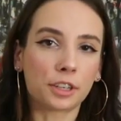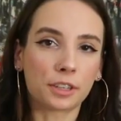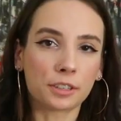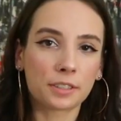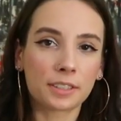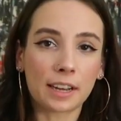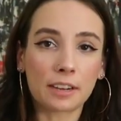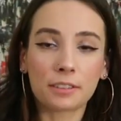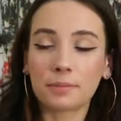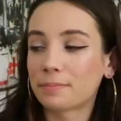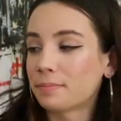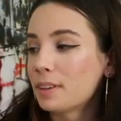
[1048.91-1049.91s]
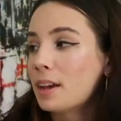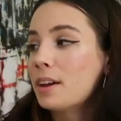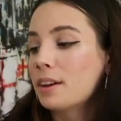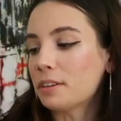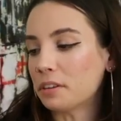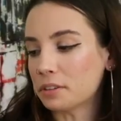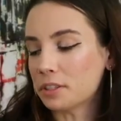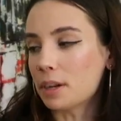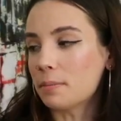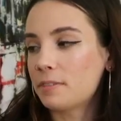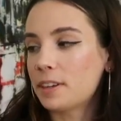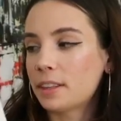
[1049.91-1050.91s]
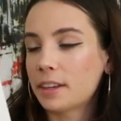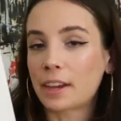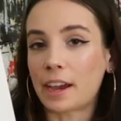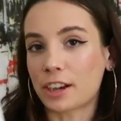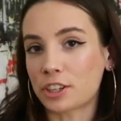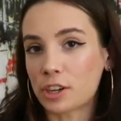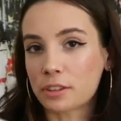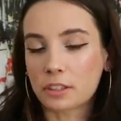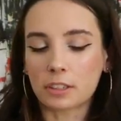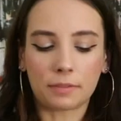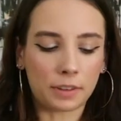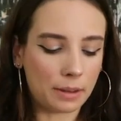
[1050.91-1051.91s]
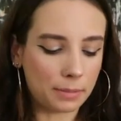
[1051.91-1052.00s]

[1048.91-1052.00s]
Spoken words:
Turnstile, Nonstop Feeling. I actually got this off